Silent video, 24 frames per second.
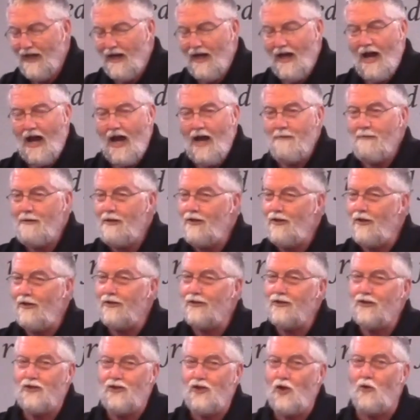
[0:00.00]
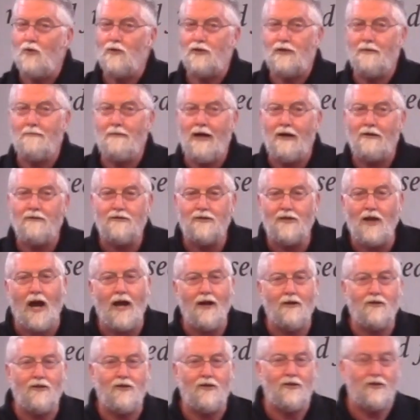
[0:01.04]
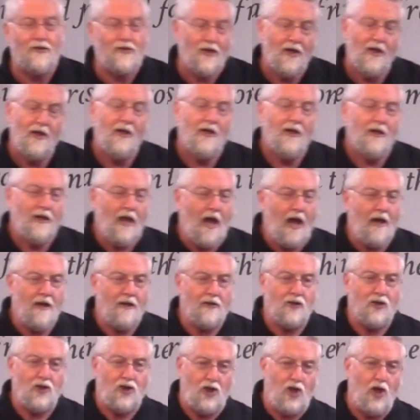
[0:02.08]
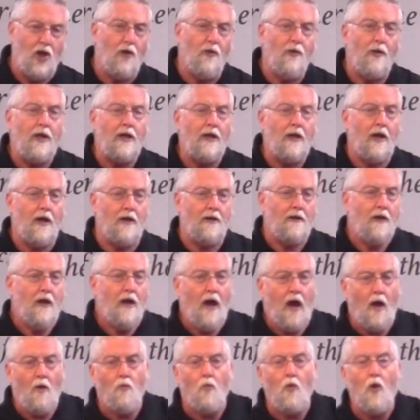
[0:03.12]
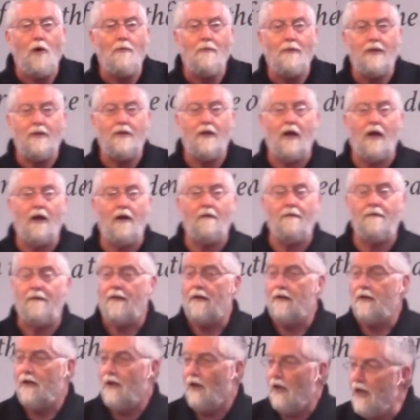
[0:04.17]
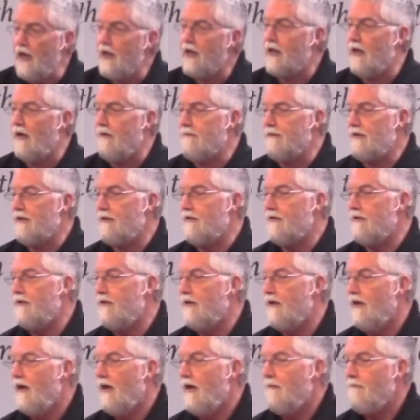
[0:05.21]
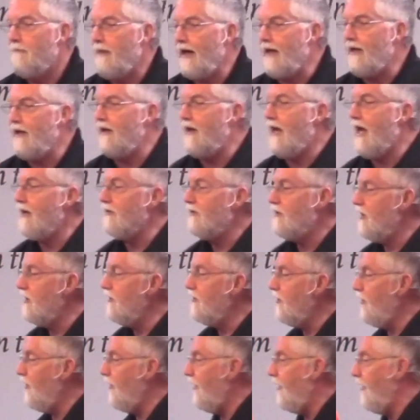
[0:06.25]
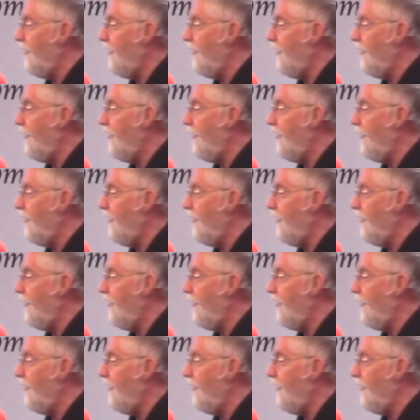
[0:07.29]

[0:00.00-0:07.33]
I mean, there's jokes about doctors curing a woman of hiccups by announcing to her,